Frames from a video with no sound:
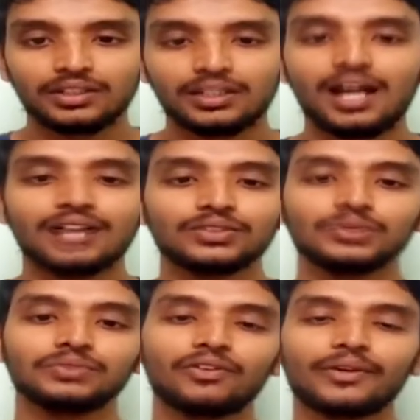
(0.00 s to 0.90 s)
yeah,
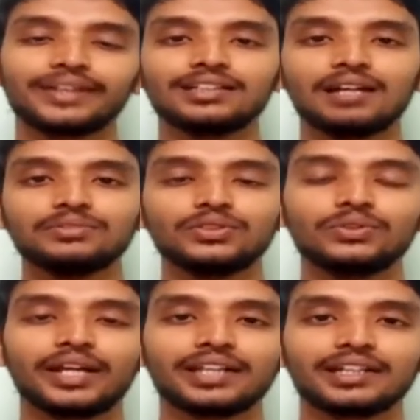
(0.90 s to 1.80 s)
so for exams
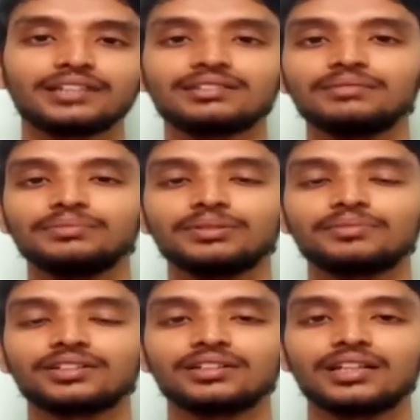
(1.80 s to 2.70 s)
you can get some
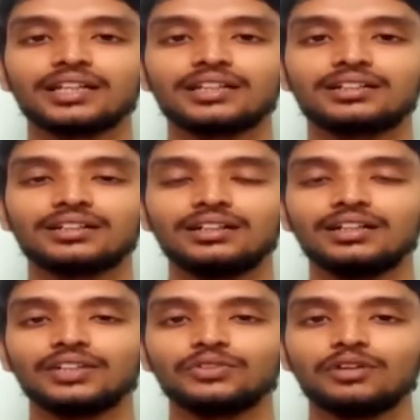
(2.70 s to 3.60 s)
permission, like
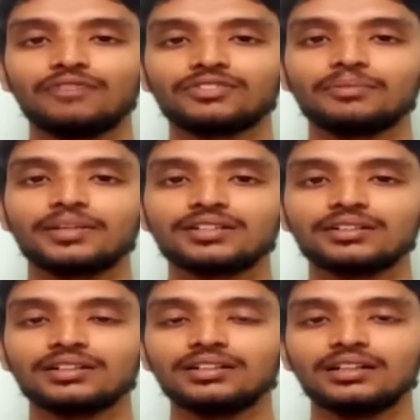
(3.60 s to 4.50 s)
you have to
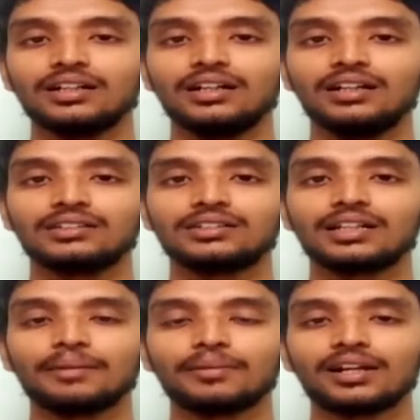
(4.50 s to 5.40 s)
mention the
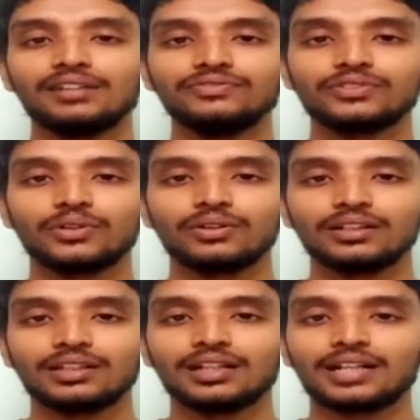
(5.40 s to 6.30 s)
number of
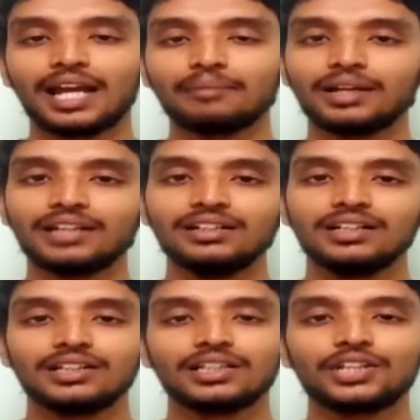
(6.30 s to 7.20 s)
the timeline
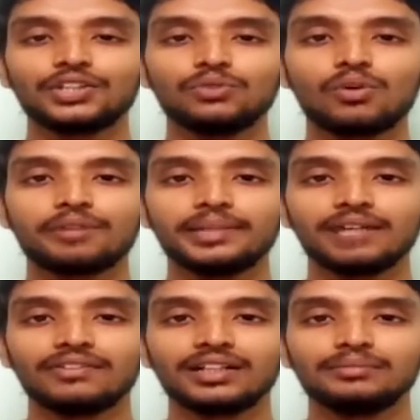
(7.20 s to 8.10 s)
that you won't be
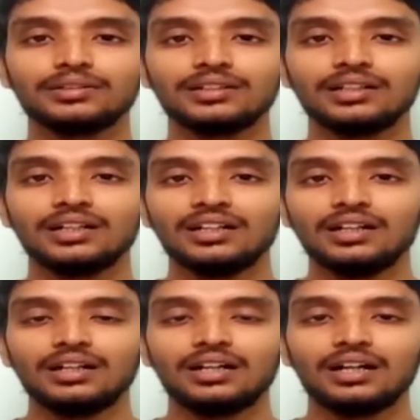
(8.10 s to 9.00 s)
available
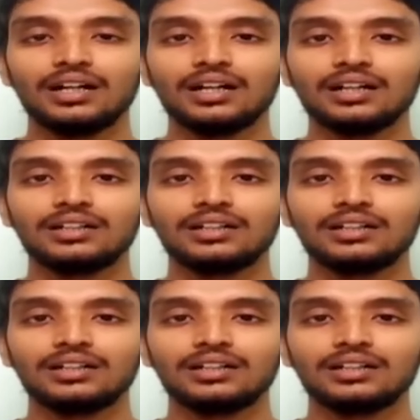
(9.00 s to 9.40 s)
uh,